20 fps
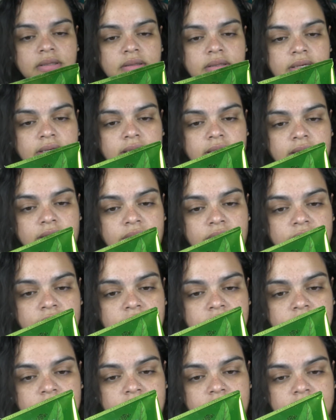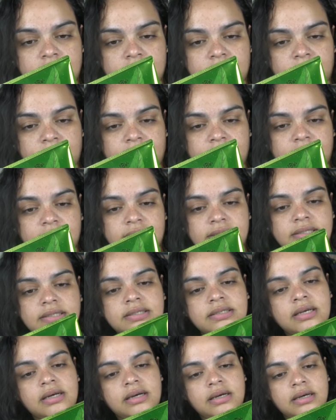The keynotes on this one is
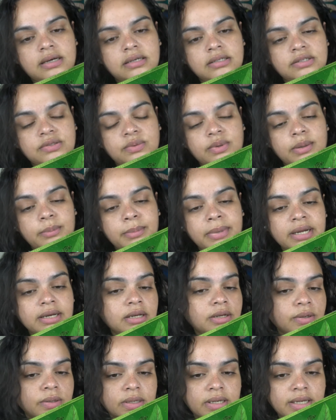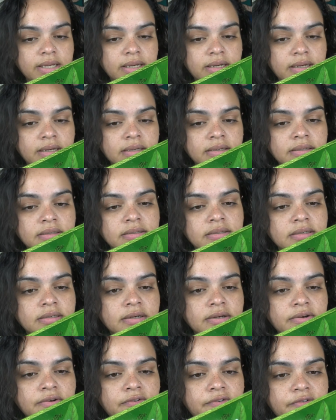sweet magnolia,
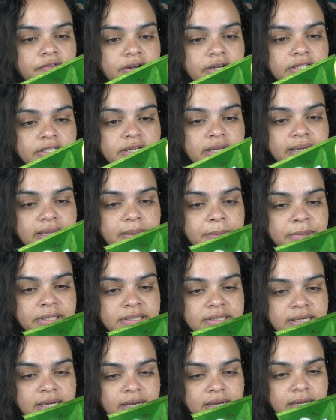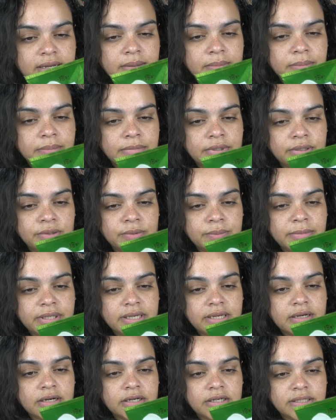fresh clementine,
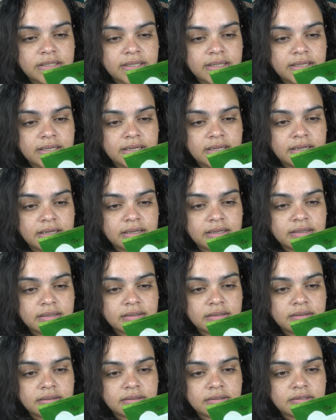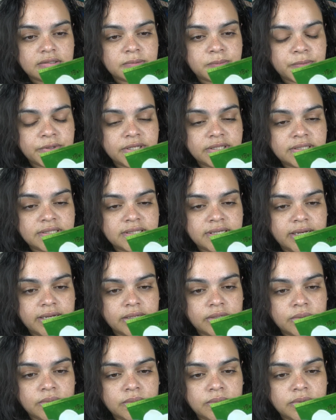blooming gardenia, spring
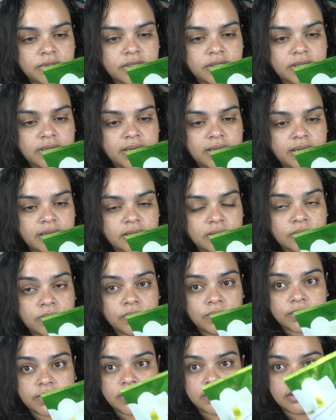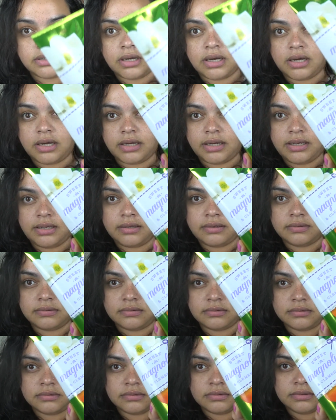sandalwood, and golden honey.
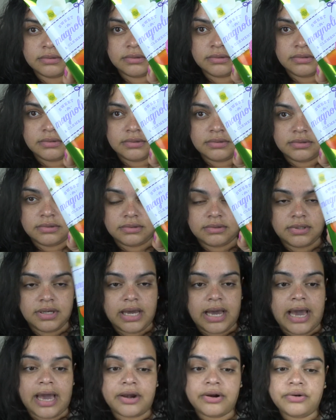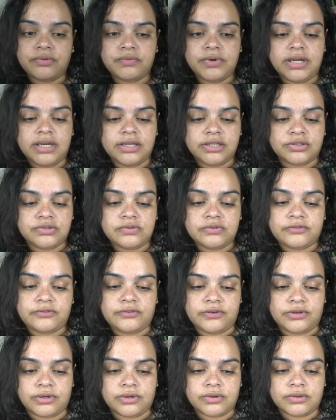I don't really do
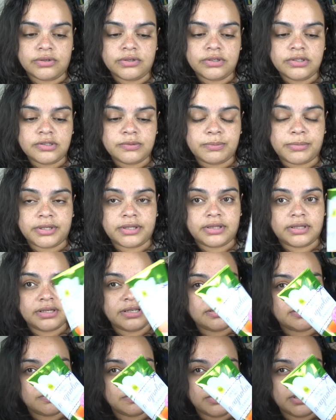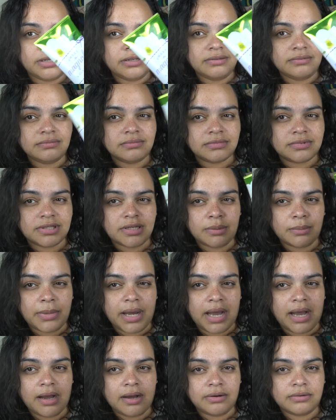florals, but this one
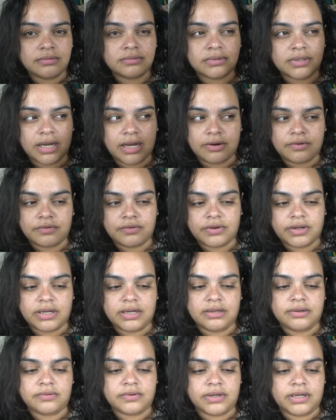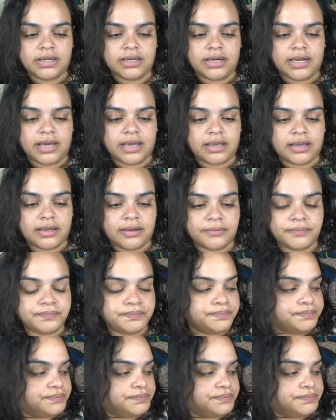somehow I really like it.